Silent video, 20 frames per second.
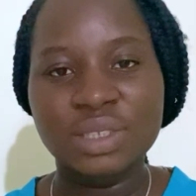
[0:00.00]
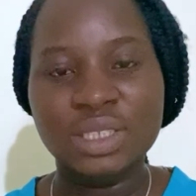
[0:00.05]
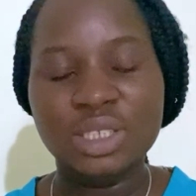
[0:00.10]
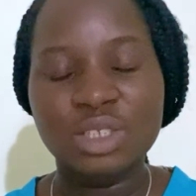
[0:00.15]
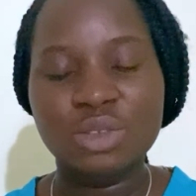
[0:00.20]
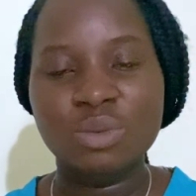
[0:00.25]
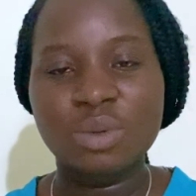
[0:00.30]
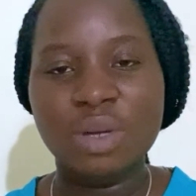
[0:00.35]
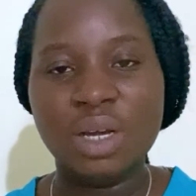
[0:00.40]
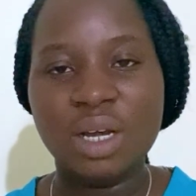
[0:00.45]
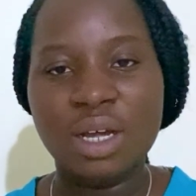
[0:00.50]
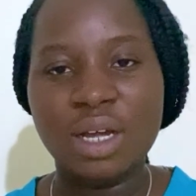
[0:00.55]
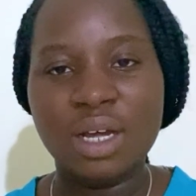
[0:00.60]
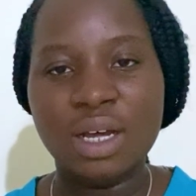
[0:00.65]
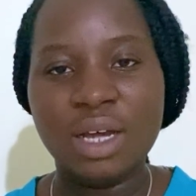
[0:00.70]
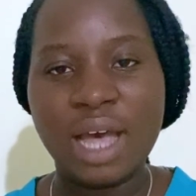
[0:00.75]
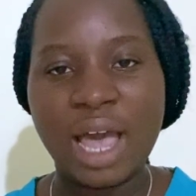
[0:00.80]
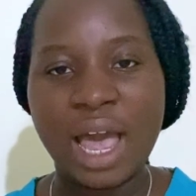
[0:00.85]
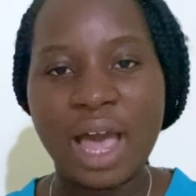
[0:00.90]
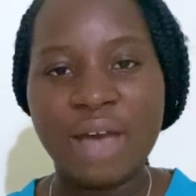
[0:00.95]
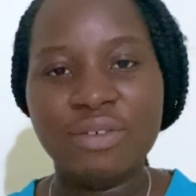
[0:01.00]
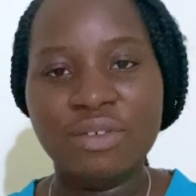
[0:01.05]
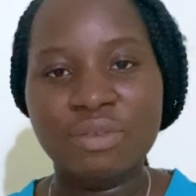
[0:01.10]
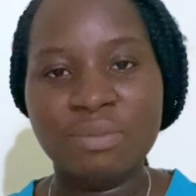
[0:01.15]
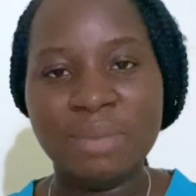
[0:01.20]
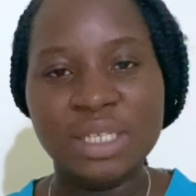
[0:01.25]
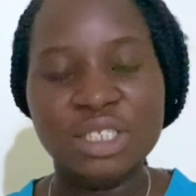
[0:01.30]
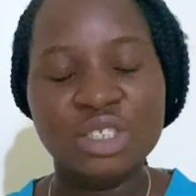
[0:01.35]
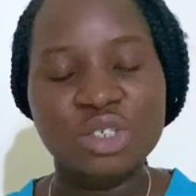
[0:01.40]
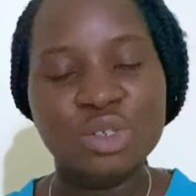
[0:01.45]
to half of
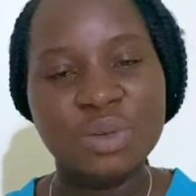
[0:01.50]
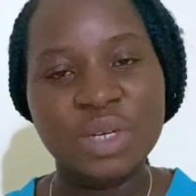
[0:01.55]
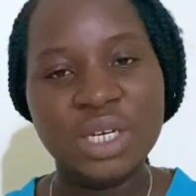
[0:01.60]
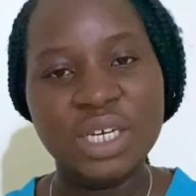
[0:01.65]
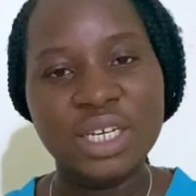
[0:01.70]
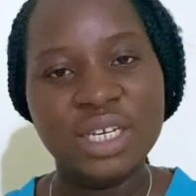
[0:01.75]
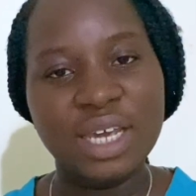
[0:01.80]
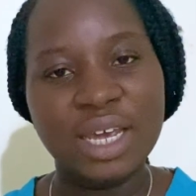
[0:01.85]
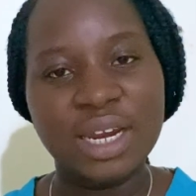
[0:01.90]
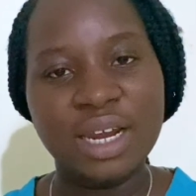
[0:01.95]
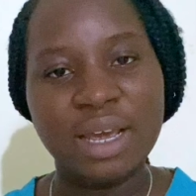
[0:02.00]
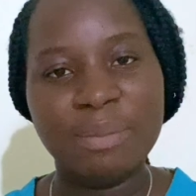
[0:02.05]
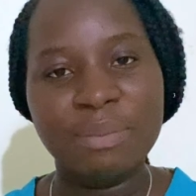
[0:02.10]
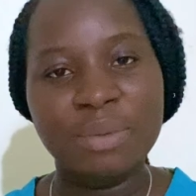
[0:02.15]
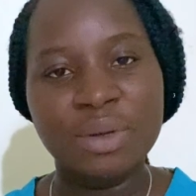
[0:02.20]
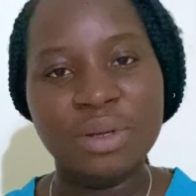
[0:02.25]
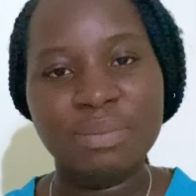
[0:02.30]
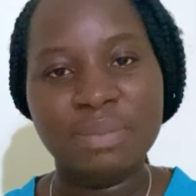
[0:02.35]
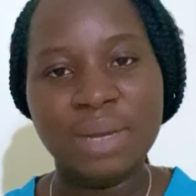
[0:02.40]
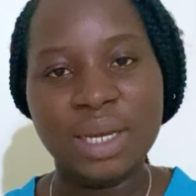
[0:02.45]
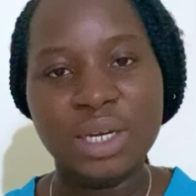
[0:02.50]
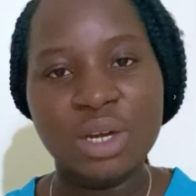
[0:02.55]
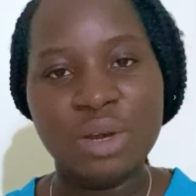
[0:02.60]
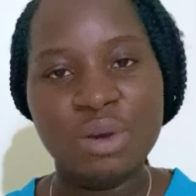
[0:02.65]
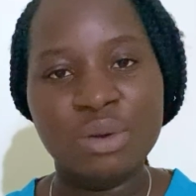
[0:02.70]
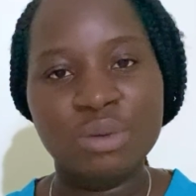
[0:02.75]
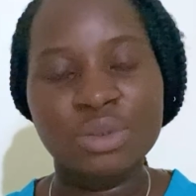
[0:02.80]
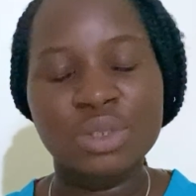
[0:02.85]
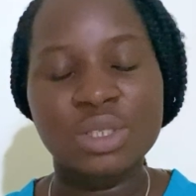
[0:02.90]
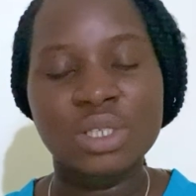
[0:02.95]
my screen, and I put my
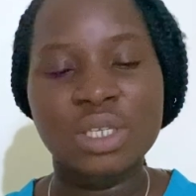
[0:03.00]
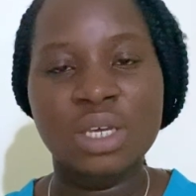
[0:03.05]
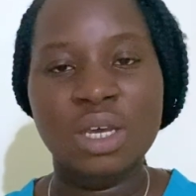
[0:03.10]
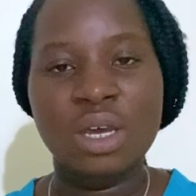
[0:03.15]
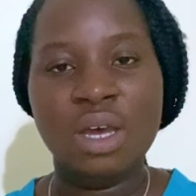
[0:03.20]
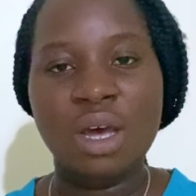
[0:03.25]
notes